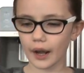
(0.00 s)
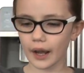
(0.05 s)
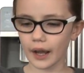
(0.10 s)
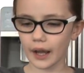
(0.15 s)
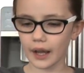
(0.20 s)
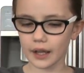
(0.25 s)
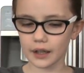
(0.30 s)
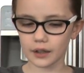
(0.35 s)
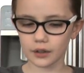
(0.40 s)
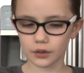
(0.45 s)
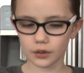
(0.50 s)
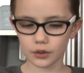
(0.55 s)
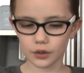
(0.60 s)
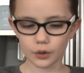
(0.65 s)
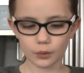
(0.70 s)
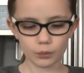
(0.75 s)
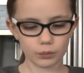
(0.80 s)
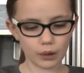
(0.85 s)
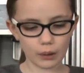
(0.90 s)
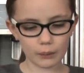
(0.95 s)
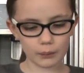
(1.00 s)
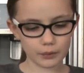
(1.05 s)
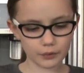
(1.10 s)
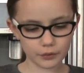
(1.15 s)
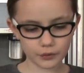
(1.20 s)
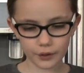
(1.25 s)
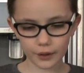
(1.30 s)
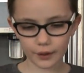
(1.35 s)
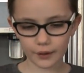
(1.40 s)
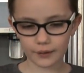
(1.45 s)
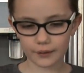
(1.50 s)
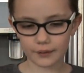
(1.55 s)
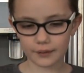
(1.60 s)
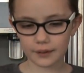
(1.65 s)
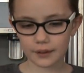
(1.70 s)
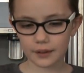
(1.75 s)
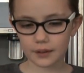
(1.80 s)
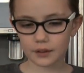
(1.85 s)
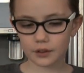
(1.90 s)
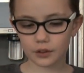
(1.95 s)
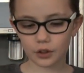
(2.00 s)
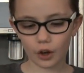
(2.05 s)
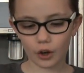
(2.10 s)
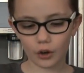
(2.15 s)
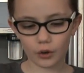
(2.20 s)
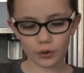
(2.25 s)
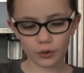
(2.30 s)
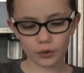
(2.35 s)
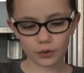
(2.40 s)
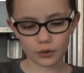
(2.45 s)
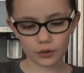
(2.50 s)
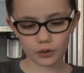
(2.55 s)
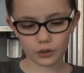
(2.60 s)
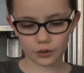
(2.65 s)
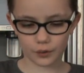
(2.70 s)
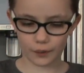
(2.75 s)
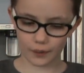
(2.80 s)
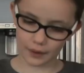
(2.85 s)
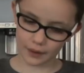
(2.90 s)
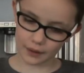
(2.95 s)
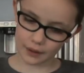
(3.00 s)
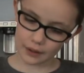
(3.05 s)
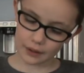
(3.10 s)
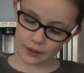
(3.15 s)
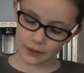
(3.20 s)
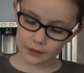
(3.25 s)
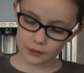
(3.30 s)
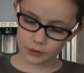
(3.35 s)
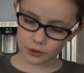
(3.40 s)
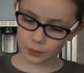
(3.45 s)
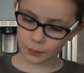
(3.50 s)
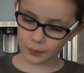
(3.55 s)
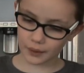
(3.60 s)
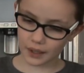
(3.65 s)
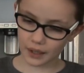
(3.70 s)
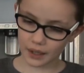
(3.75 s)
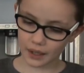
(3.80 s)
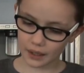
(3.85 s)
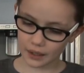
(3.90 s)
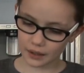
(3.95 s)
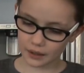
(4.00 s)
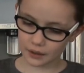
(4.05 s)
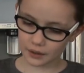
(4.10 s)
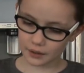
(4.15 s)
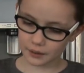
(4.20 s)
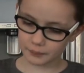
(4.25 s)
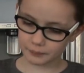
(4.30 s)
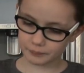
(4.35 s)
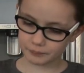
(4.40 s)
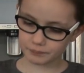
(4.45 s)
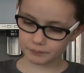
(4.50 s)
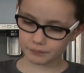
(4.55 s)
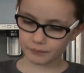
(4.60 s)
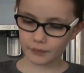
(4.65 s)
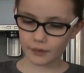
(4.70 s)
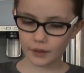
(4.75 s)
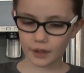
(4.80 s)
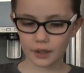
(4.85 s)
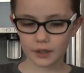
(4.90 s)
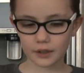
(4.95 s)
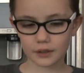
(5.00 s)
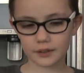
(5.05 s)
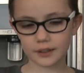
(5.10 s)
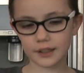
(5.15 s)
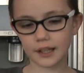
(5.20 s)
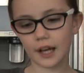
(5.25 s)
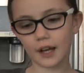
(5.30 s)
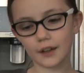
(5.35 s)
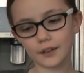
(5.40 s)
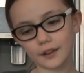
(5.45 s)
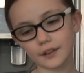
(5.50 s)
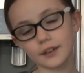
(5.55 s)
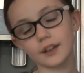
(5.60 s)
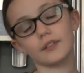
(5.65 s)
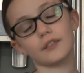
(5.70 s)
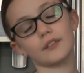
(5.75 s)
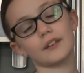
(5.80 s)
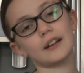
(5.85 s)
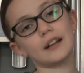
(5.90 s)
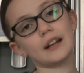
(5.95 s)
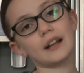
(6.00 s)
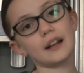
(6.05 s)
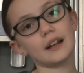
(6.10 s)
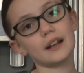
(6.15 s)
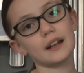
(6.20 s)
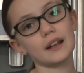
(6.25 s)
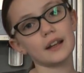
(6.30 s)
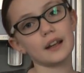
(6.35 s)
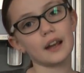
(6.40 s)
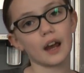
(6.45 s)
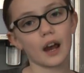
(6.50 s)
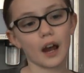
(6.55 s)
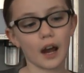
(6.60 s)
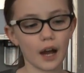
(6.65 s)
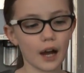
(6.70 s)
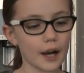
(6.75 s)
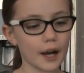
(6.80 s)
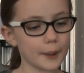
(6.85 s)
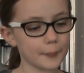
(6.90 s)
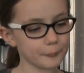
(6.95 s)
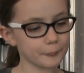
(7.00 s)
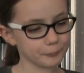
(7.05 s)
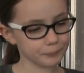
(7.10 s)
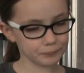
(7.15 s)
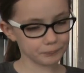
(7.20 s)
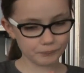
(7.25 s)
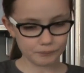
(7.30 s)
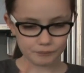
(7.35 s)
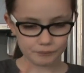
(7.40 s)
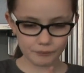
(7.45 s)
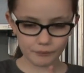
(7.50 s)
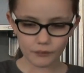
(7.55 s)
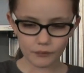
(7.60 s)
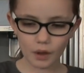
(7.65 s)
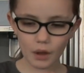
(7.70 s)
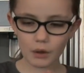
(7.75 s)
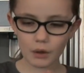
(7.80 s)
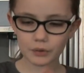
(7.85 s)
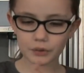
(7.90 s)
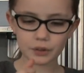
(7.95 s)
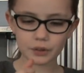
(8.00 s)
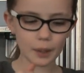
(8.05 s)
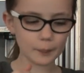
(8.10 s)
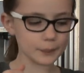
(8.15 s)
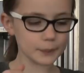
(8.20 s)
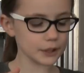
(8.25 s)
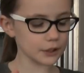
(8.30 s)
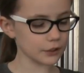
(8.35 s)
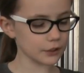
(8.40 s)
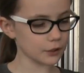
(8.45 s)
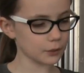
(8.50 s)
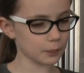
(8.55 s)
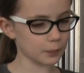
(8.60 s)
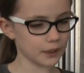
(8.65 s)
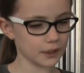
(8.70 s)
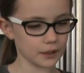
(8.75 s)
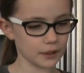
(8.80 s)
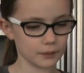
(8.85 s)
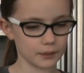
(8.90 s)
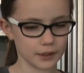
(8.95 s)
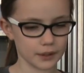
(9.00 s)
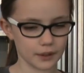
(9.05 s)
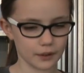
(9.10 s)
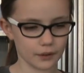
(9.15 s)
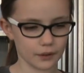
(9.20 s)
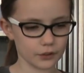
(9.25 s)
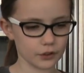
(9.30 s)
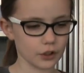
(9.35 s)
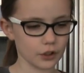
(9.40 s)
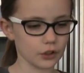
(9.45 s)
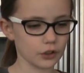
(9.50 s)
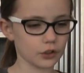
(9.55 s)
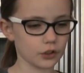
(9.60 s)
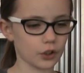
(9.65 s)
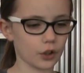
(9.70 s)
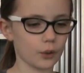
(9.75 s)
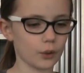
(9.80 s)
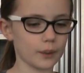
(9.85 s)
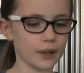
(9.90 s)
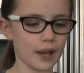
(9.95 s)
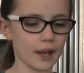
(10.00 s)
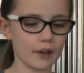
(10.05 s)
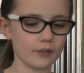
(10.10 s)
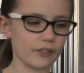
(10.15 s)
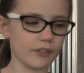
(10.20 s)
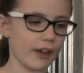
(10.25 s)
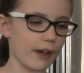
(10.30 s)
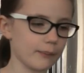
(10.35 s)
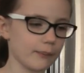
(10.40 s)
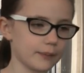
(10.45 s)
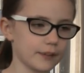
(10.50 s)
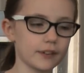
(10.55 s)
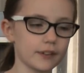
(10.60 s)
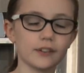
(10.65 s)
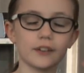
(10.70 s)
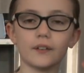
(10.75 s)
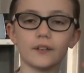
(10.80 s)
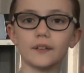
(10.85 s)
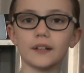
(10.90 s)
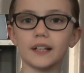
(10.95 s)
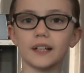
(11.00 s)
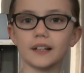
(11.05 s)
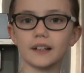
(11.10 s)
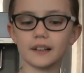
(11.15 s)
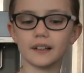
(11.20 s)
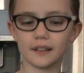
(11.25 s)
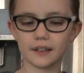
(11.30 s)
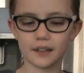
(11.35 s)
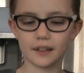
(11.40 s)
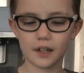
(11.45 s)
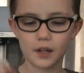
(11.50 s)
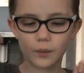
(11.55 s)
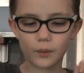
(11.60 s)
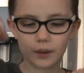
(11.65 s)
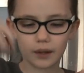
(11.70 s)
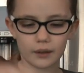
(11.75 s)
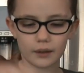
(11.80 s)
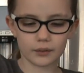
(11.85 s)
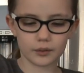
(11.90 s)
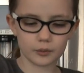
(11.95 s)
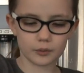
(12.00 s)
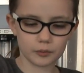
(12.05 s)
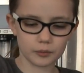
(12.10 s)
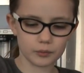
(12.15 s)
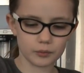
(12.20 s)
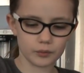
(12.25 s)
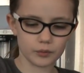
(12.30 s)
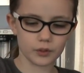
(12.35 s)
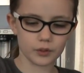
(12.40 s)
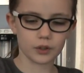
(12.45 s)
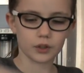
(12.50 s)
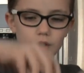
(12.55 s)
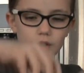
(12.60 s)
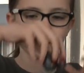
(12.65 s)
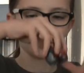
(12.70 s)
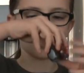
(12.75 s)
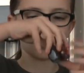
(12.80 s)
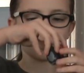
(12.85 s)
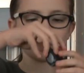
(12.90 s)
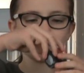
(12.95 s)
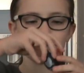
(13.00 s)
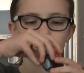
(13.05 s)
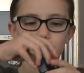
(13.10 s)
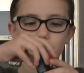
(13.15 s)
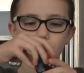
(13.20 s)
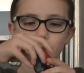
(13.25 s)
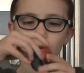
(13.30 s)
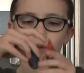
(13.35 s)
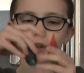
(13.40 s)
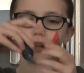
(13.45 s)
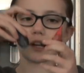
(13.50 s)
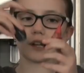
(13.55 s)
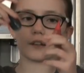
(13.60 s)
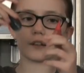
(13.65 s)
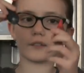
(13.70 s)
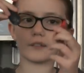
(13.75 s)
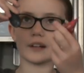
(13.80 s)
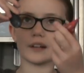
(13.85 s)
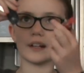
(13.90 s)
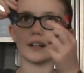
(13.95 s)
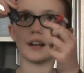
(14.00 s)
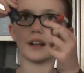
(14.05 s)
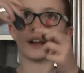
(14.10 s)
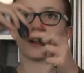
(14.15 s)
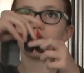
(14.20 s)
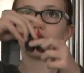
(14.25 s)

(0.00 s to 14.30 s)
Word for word: and one with no string, so we can see how they're different. Let me just explain the materials. So we have Epsom salt here, we have some food coloring,